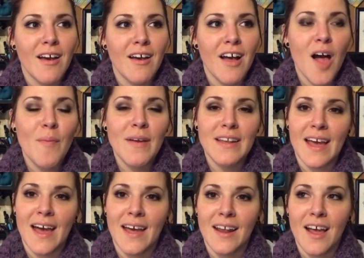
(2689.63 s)
Call my
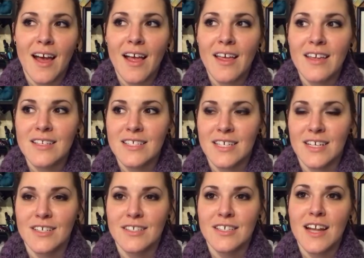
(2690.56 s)
dad in
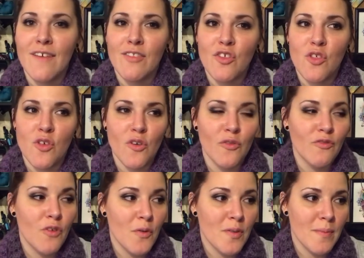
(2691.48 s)
tears, get off the
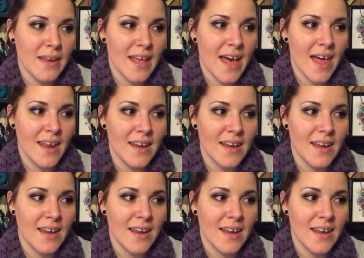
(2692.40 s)
phone with my dad,